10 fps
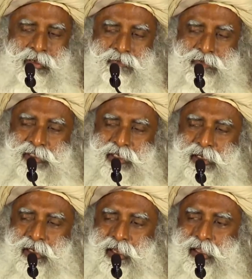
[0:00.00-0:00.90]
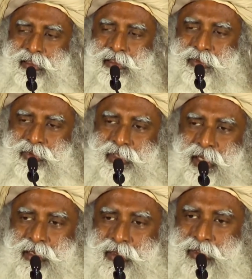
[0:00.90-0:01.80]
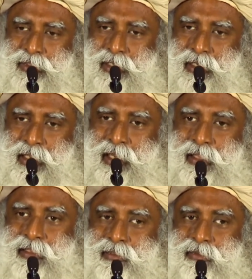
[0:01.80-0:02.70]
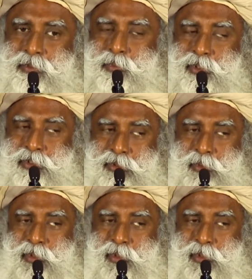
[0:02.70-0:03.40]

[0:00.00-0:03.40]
your physical health, your psychological health, your spiritual